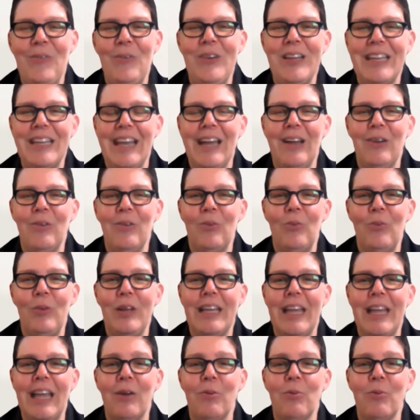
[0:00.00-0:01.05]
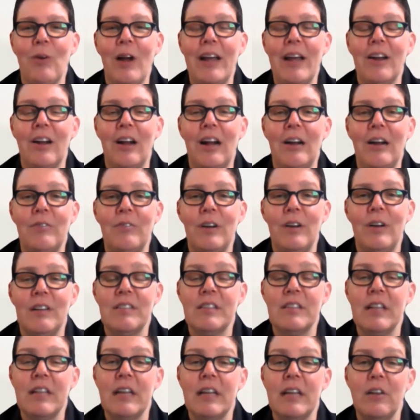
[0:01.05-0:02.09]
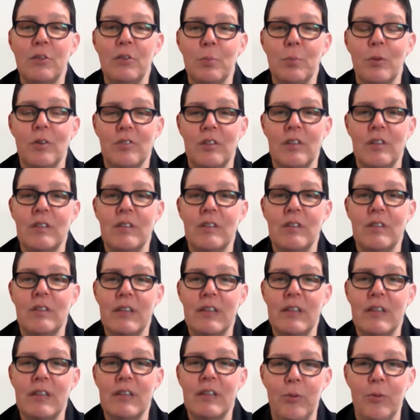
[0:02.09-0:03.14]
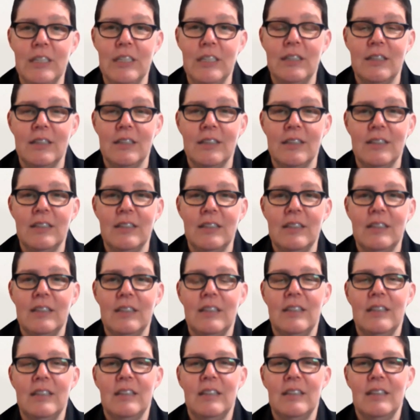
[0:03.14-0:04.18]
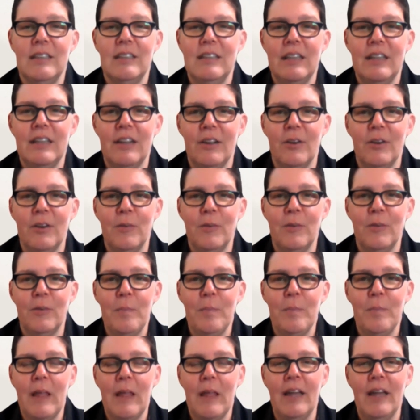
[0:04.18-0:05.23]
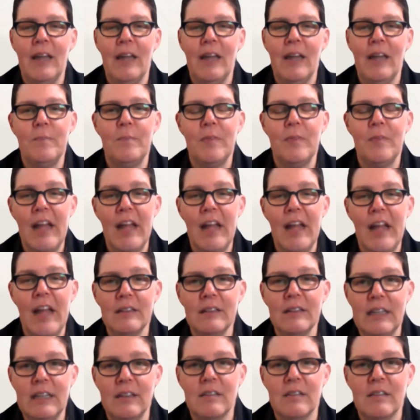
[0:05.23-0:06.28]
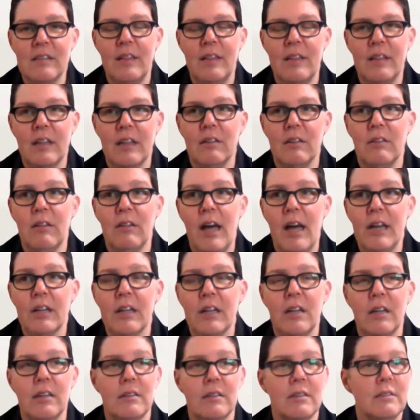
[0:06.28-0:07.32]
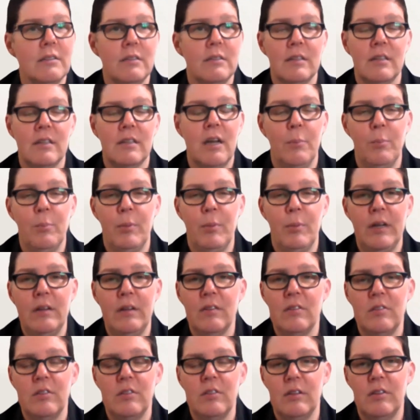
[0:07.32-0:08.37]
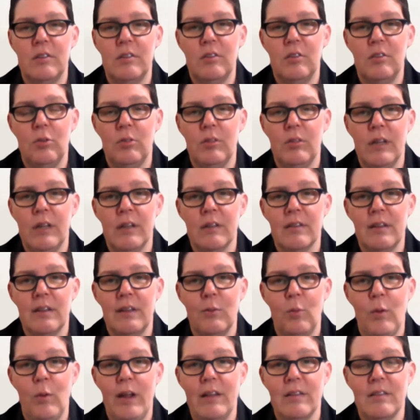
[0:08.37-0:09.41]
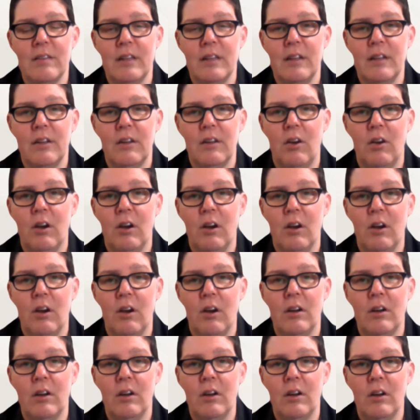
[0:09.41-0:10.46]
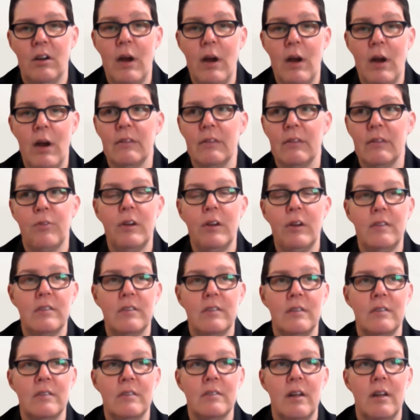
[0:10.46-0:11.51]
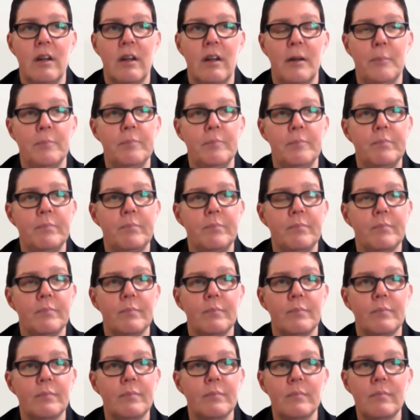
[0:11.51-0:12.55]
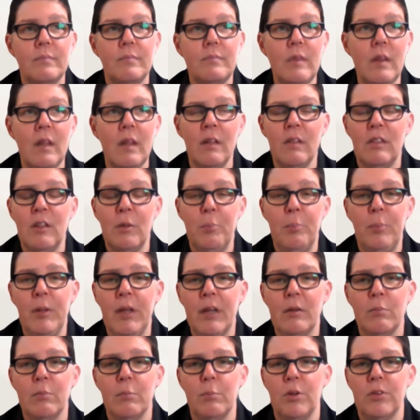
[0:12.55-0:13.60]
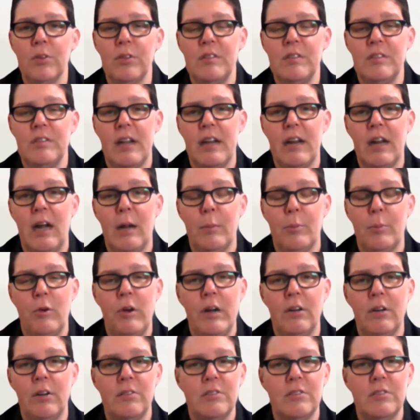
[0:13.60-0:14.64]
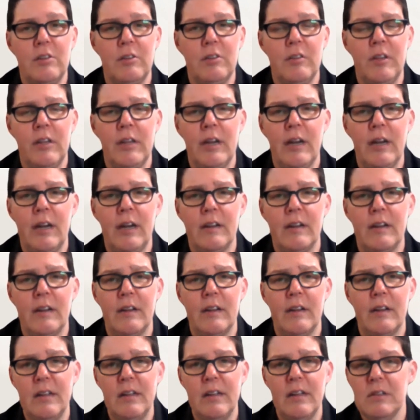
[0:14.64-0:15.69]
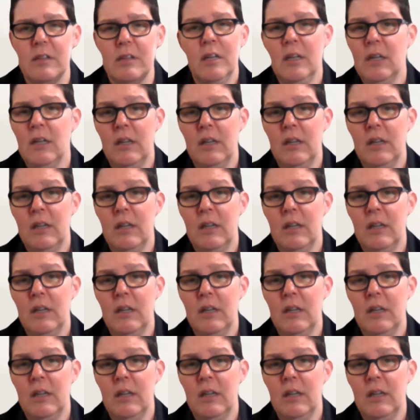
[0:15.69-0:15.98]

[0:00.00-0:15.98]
We can't write off a salesperson's salary, and that leads, I think, a lot of companies to do things in ways that aren't right. Like, for instance, the big multi-state operators here in the United States,